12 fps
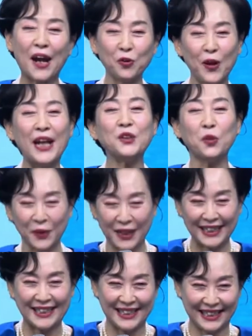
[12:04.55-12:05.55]
and
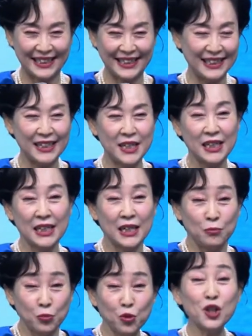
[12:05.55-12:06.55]
I put that into
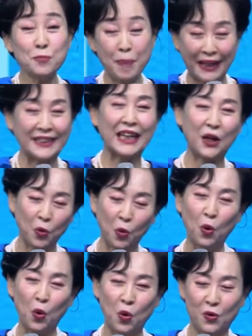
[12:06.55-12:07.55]
action right
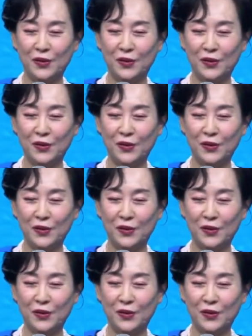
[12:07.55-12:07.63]
away.